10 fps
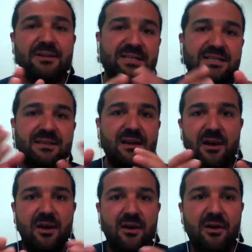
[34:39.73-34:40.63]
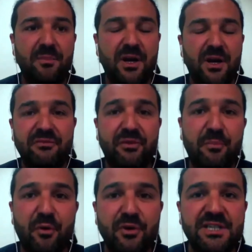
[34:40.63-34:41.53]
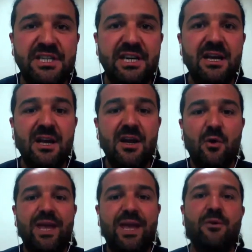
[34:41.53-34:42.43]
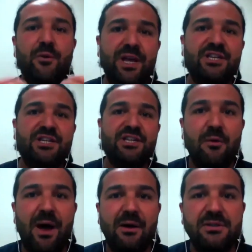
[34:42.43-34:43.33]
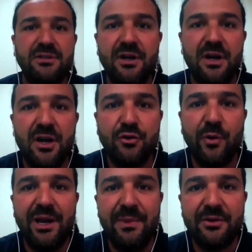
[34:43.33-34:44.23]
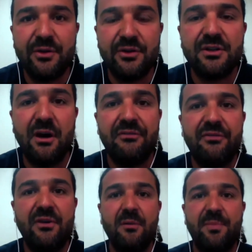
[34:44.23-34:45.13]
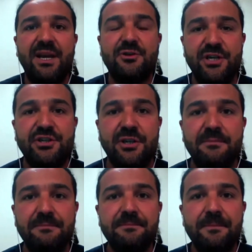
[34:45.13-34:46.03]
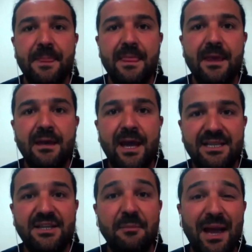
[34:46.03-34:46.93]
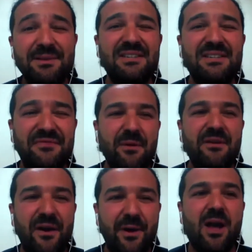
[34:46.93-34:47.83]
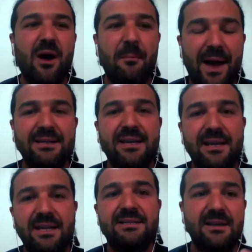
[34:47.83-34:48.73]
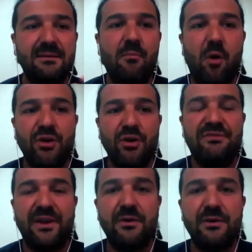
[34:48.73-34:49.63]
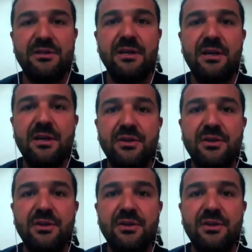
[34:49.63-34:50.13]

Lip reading: because of the porosity, we can reach at about 20 meters of penetration. And sometimes it's very, very compact and it's more difficult